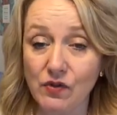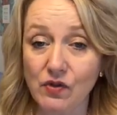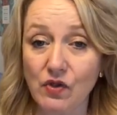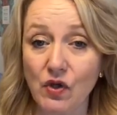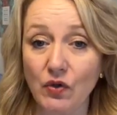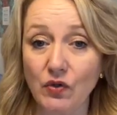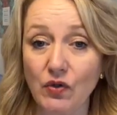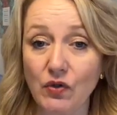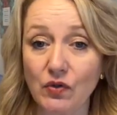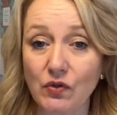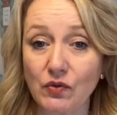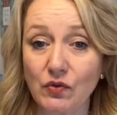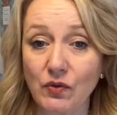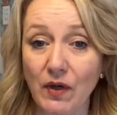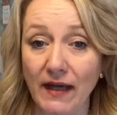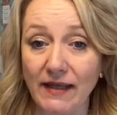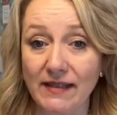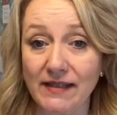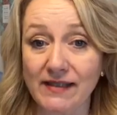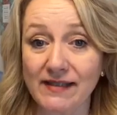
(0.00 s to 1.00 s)
So
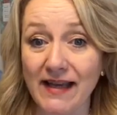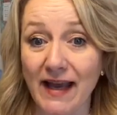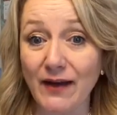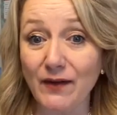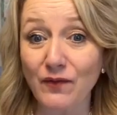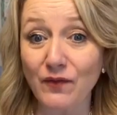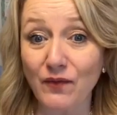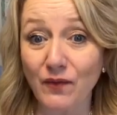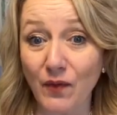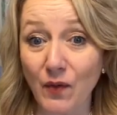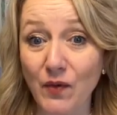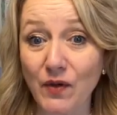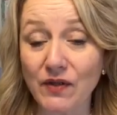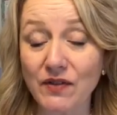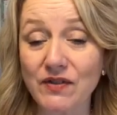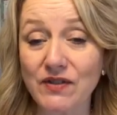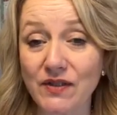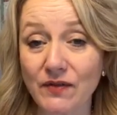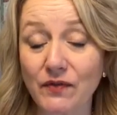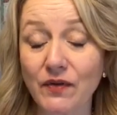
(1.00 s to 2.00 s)
I design
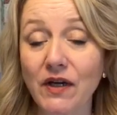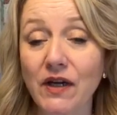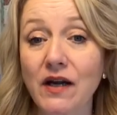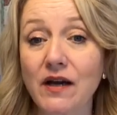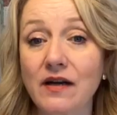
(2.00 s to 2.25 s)
4 different